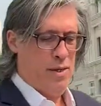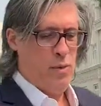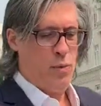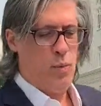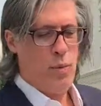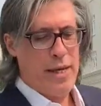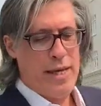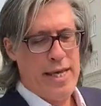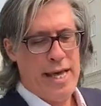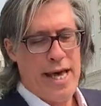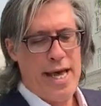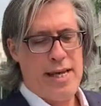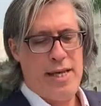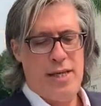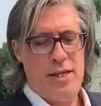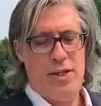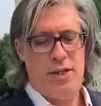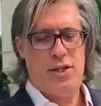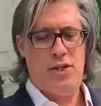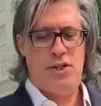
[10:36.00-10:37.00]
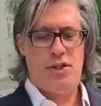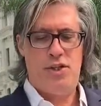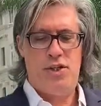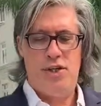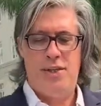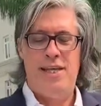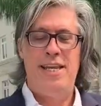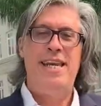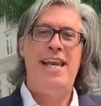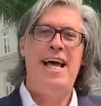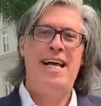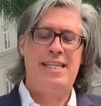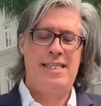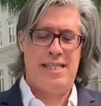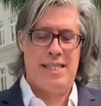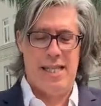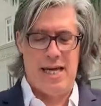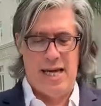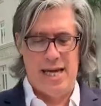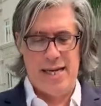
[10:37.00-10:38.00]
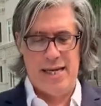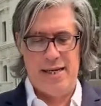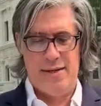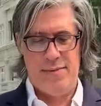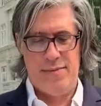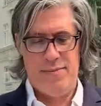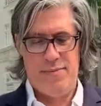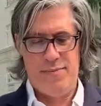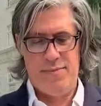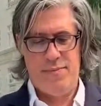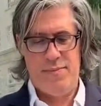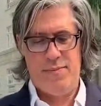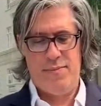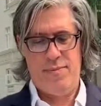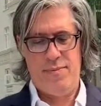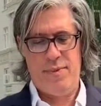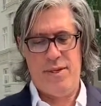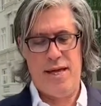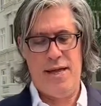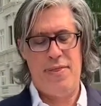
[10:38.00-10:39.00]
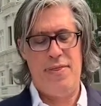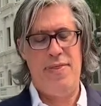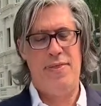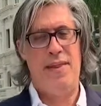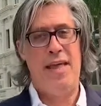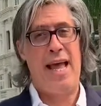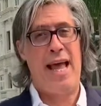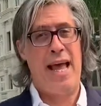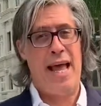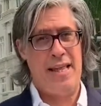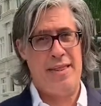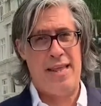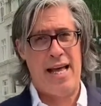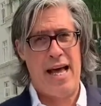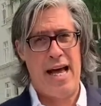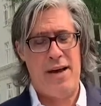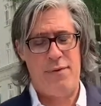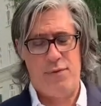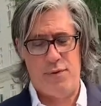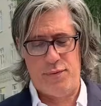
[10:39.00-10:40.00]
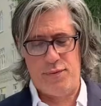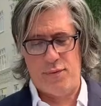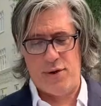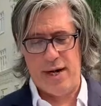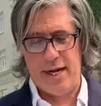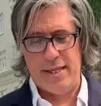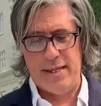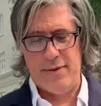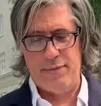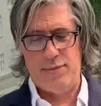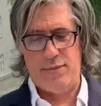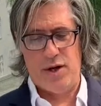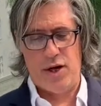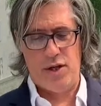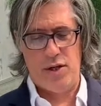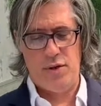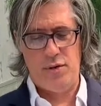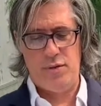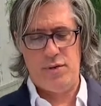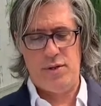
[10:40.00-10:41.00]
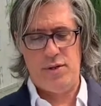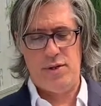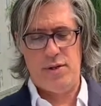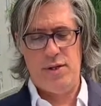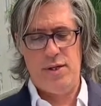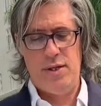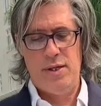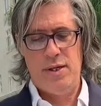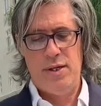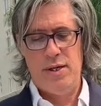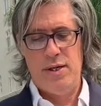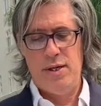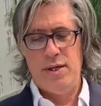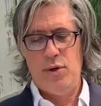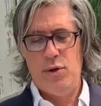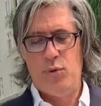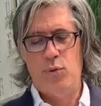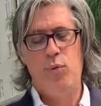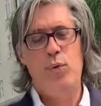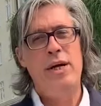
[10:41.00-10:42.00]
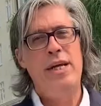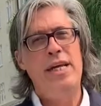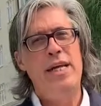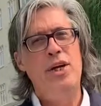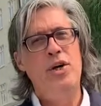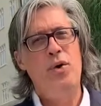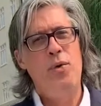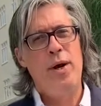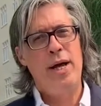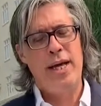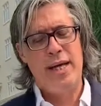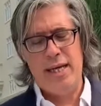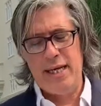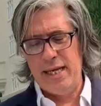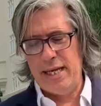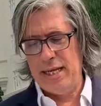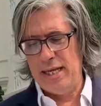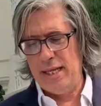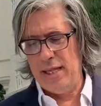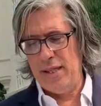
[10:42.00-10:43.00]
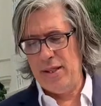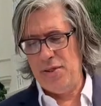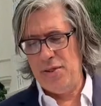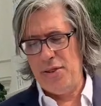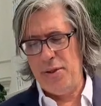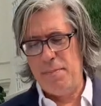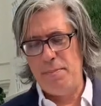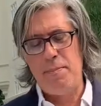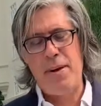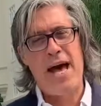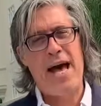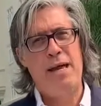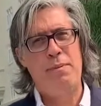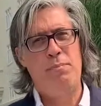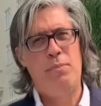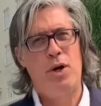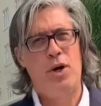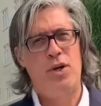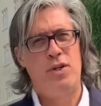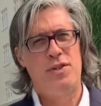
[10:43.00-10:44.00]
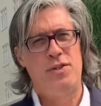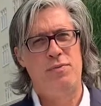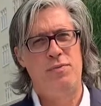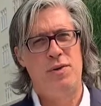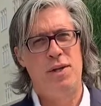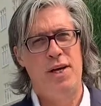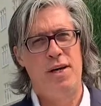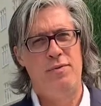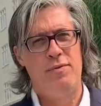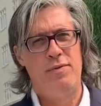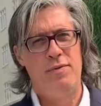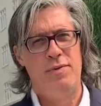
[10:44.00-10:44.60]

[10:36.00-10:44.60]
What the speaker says: we get to the next line and the half refrain that follows, reiterating the bad parts of love.